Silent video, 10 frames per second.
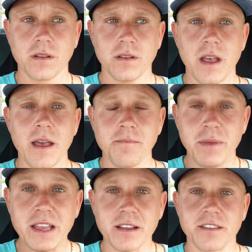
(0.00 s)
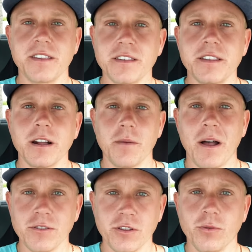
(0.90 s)
and be consistent
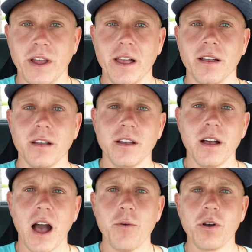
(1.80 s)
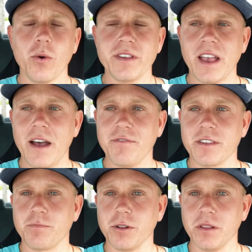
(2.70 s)
about doing it. I would always have this
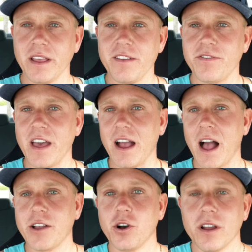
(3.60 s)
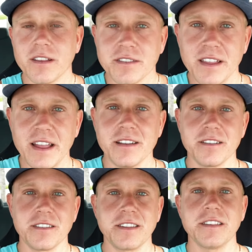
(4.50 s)
belief that I couldn't stay
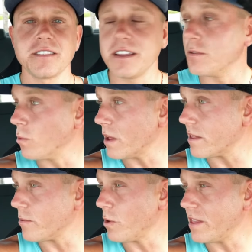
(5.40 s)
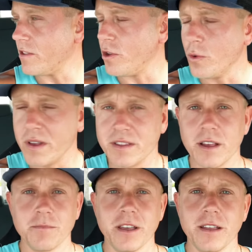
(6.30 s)
consistent with doing
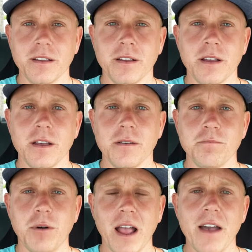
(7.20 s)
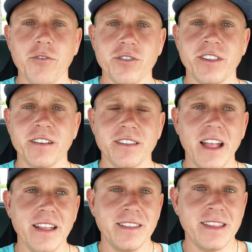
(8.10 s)
something. But ever since
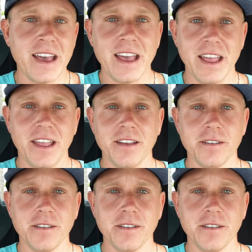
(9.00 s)
that day,